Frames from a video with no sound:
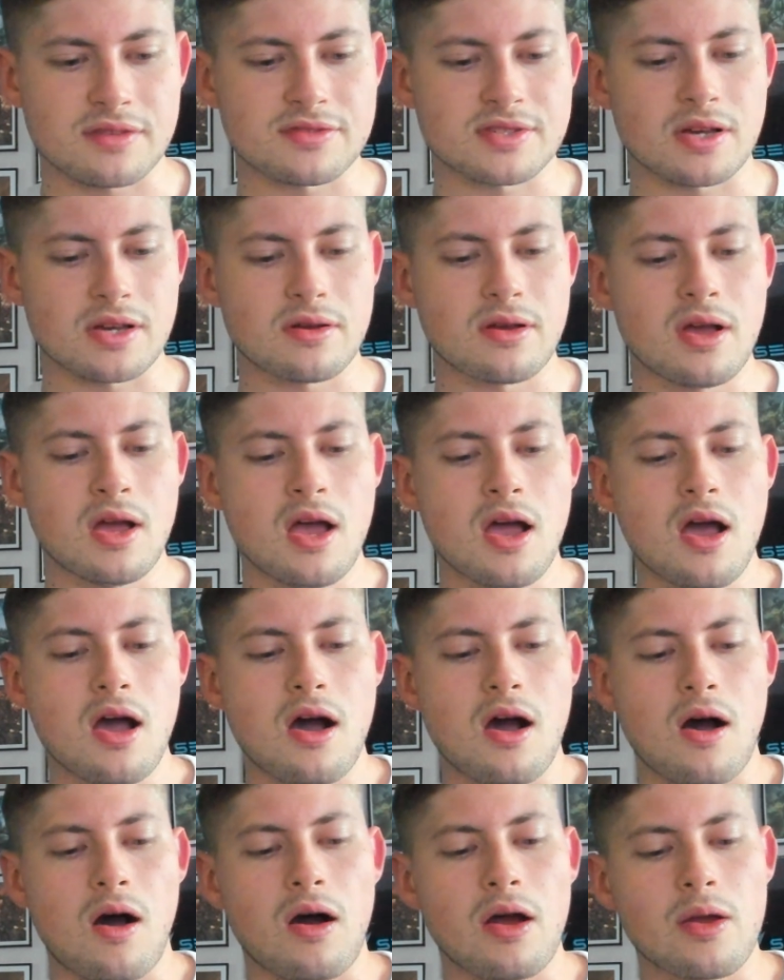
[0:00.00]
So
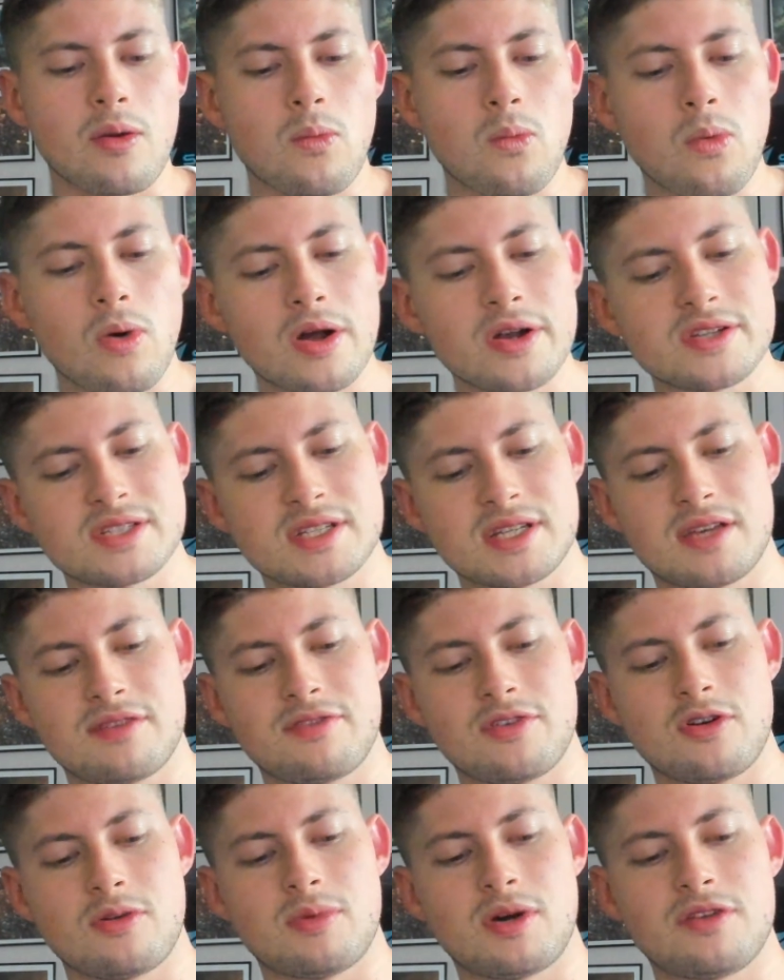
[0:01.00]
I want to give
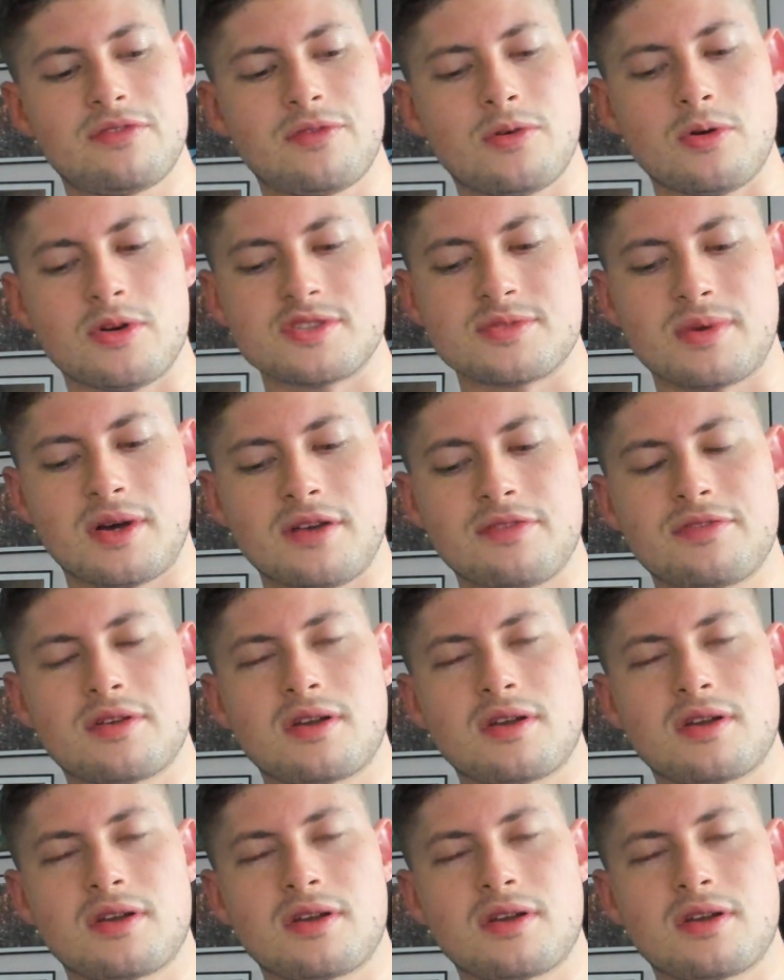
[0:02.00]
you all my thoughts, but I feel